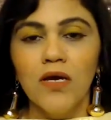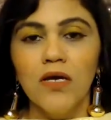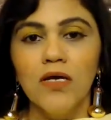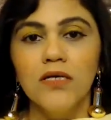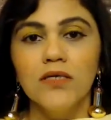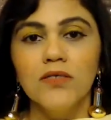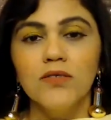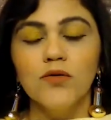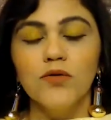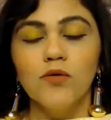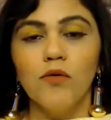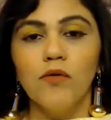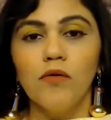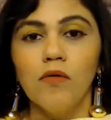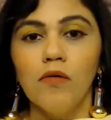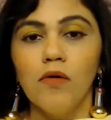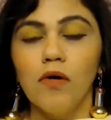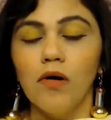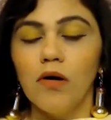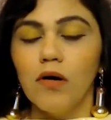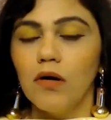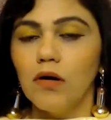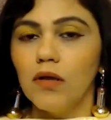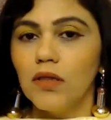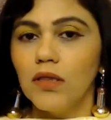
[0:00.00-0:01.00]

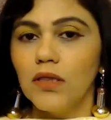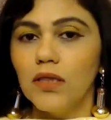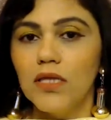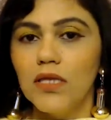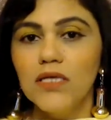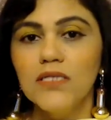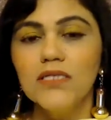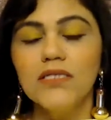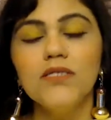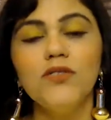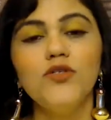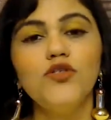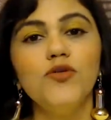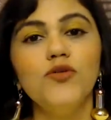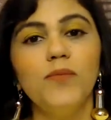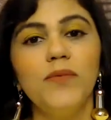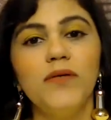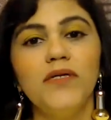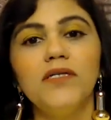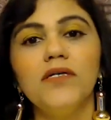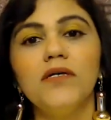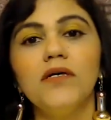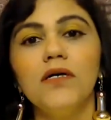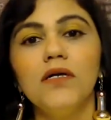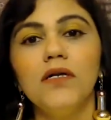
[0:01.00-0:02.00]
So this
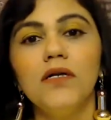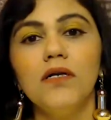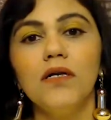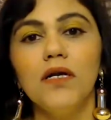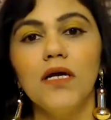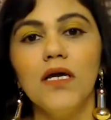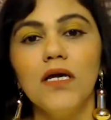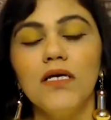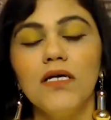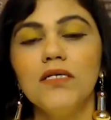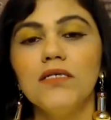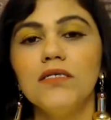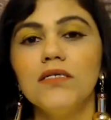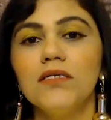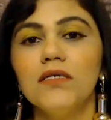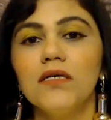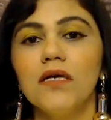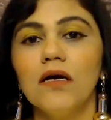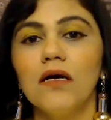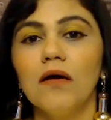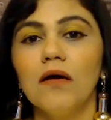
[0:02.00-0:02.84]
Jupiter is